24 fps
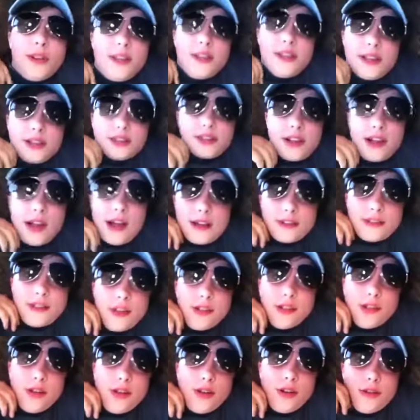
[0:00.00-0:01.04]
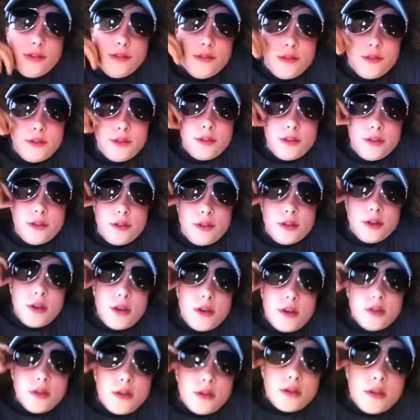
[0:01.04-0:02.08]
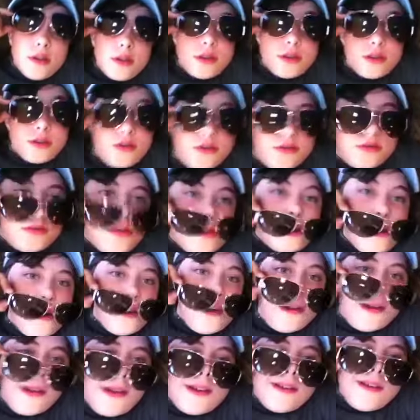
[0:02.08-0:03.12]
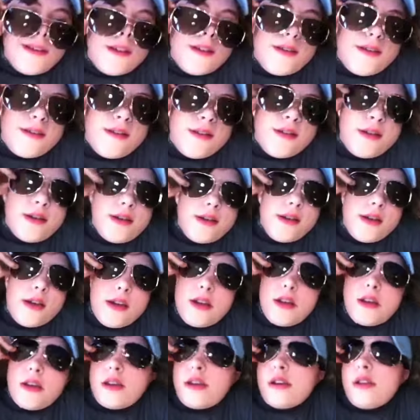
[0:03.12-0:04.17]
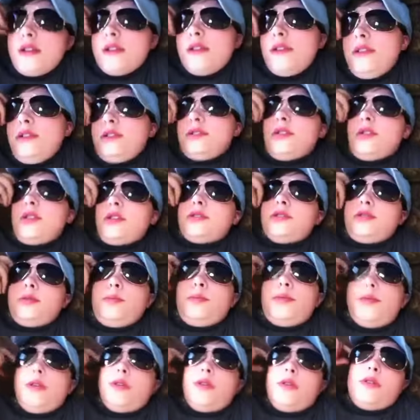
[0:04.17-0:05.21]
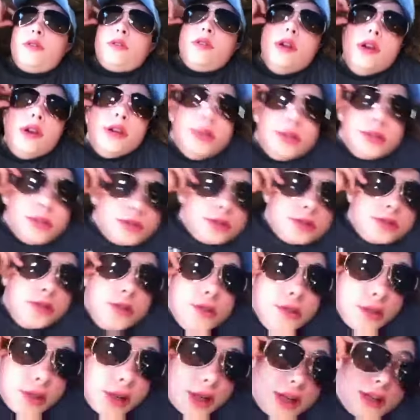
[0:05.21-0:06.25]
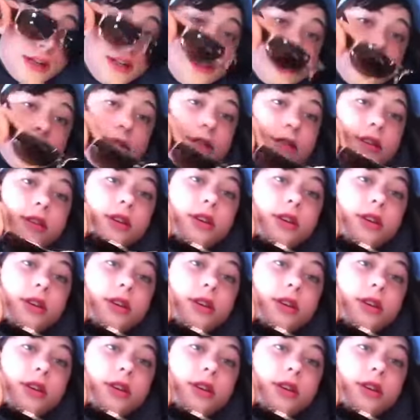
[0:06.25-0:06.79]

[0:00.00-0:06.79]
with these glasses on. So yeah. And these are actually pretty good glasses, you guys.